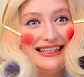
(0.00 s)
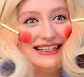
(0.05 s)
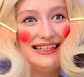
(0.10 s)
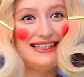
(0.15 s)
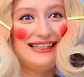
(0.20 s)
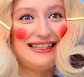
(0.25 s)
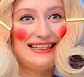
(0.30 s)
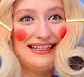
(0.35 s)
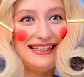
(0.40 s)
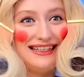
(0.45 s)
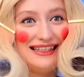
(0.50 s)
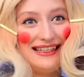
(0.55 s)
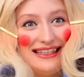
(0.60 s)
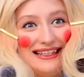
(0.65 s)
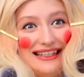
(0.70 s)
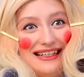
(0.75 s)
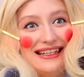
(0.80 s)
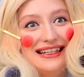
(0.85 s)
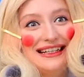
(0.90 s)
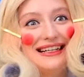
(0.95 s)
Let's
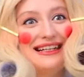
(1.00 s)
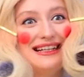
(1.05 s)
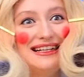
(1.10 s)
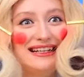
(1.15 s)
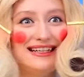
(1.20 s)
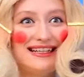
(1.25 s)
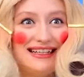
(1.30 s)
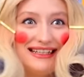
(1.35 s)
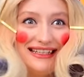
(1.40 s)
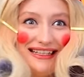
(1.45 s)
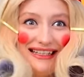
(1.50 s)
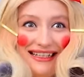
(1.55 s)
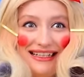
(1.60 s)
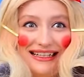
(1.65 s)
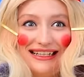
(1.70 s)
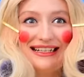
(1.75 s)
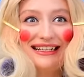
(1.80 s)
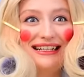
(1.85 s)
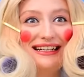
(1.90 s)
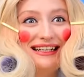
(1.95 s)
see who'll get the
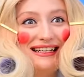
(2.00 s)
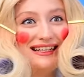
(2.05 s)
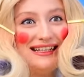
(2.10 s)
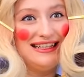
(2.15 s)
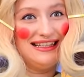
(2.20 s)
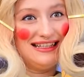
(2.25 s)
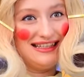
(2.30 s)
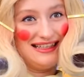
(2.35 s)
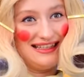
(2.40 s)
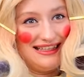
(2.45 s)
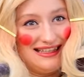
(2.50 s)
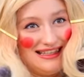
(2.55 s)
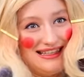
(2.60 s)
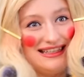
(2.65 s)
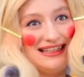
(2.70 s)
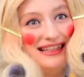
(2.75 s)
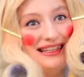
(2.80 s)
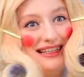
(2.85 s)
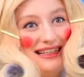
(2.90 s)
last smile.